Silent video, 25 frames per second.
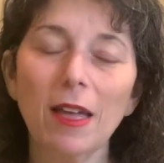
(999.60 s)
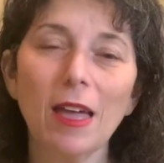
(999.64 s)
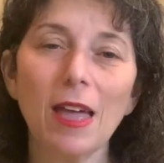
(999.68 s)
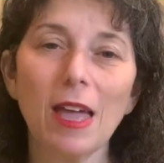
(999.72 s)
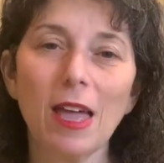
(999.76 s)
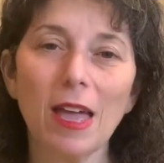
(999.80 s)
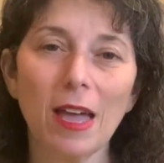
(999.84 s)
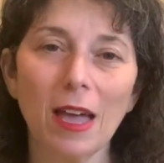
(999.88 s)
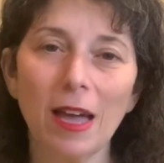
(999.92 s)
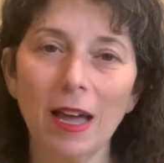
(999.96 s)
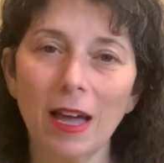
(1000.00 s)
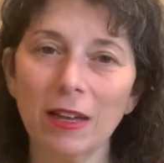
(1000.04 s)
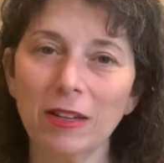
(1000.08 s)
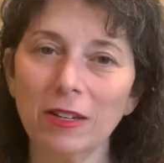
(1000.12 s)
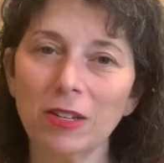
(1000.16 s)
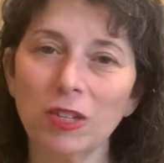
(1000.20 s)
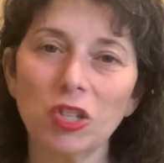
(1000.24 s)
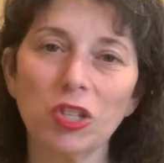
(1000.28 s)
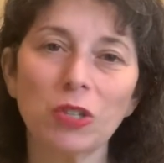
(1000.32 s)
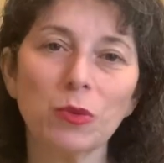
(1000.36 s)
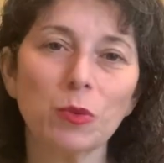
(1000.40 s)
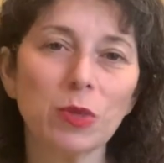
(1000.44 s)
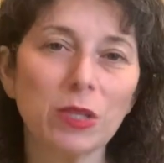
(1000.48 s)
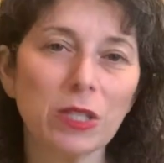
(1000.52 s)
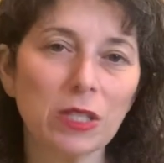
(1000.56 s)
And
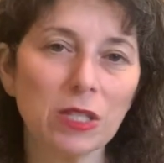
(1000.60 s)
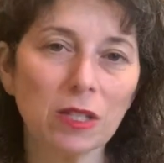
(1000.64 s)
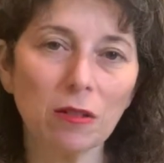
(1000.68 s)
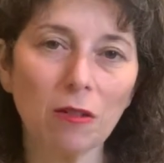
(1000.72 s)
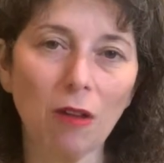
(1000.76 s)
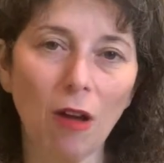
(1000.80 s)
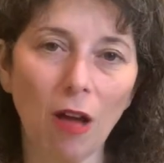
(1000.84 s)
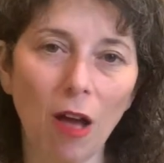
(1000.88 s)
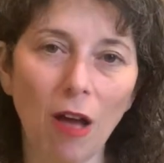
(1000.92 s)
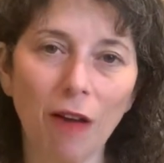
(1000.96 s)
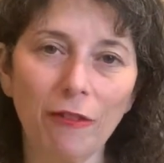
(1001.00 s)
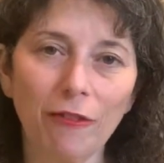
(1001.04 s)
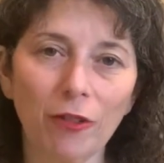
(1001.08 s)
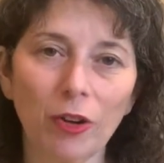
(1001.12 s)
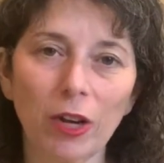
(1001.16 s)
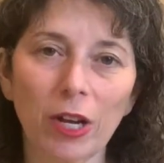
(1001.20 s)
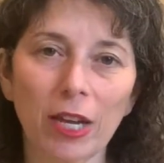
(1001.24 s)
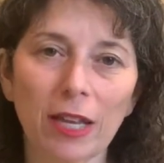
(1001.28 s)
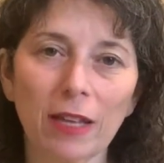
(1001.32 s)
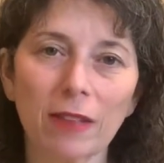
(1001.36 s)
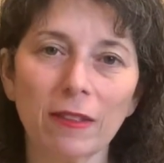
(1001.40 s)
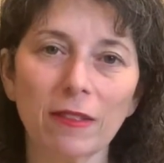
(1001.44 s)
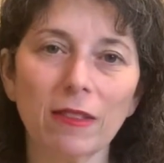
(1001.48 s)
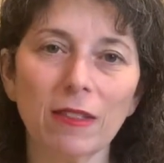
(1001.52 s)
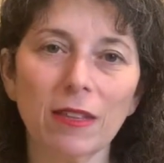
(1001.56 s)
she was still
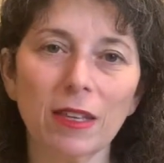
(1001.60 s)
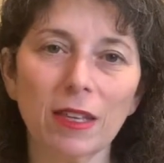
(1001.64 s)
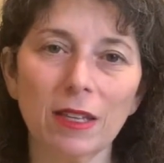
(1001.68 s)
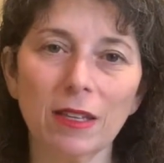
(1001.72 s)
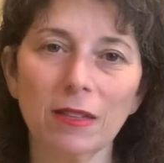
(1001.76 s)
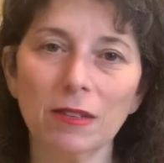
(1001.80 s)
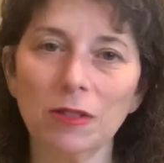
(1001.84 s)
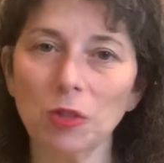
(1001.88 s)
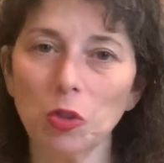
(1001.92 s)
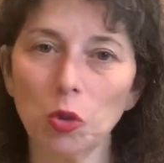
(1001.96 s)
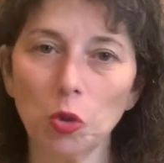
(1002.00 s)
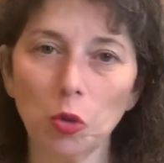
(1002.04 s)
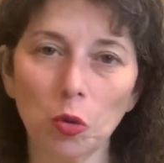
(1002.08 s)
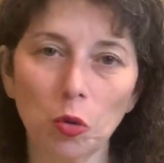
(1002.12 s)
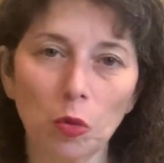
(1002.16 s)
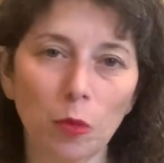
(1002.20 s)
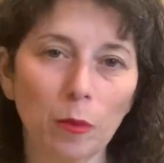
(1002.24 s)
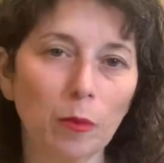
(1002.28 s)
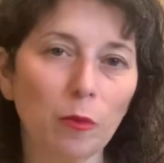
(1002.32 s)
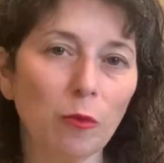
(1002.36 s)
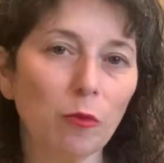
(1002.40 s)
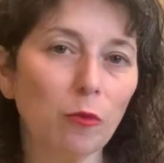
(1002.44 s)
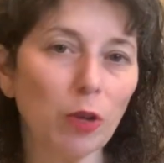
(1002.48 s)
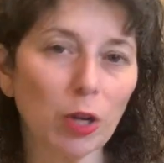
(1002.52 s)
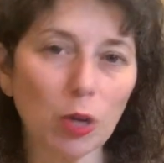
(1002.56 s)
offering the
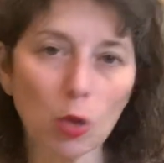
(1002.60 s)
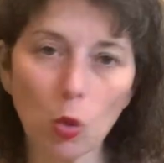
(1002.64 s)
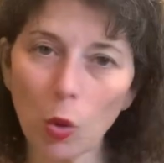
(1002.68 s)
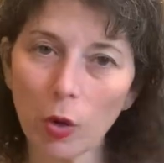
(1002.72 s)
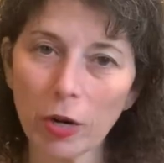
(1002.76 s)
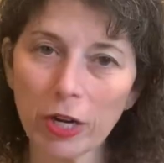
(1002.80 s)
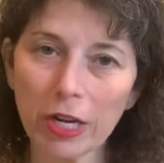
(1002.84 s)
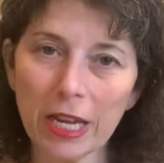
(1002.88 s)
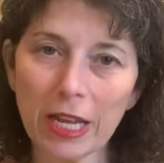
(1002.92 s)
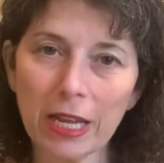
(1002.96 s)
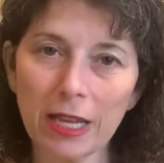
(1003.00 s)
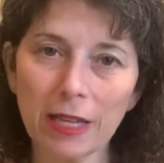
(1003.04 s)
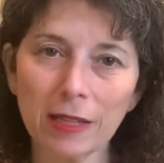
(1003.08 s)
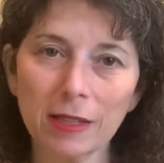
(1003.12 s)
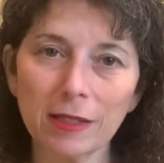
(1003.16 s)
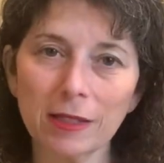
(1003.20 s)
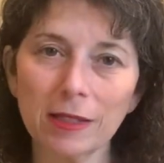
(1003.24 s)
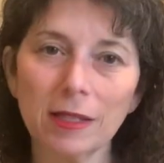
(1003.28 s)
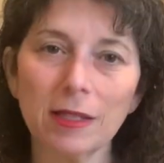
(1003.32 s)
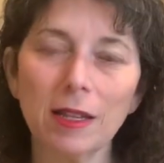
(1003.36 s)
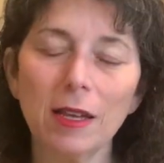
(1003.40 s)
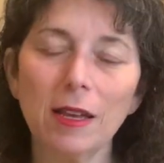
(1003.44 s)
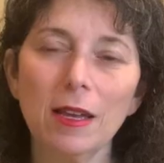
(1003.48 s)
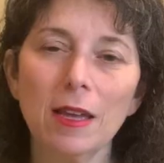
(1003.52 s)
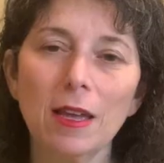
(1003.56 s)
Zoom recordings.